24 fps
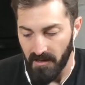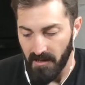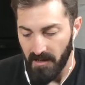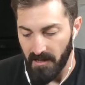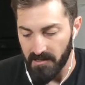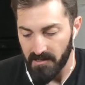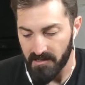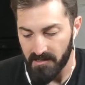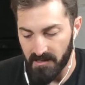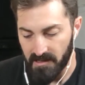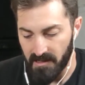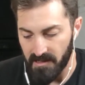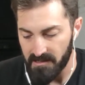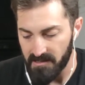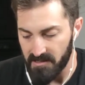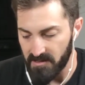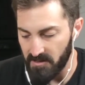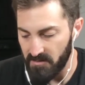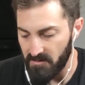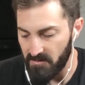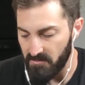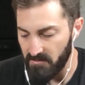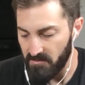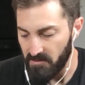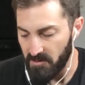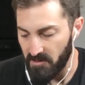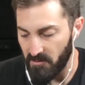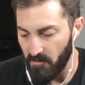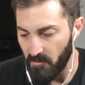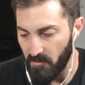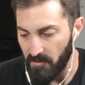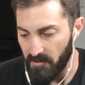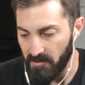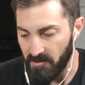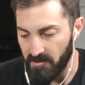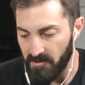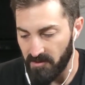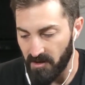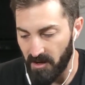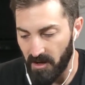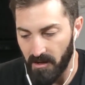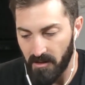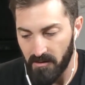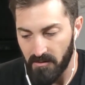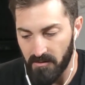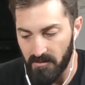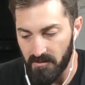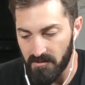I just got some
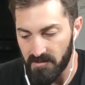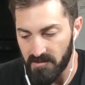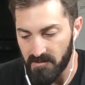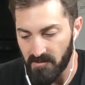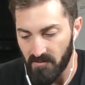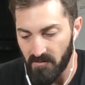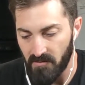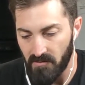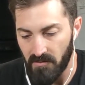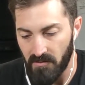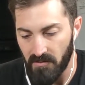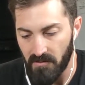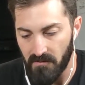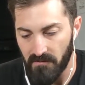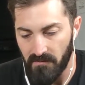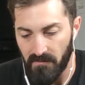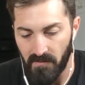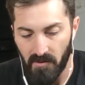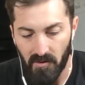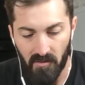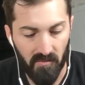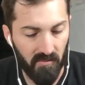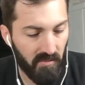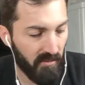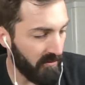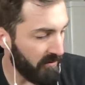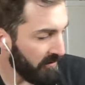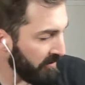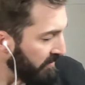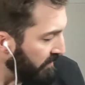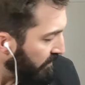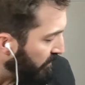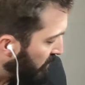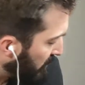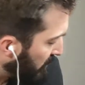dollar store foam board,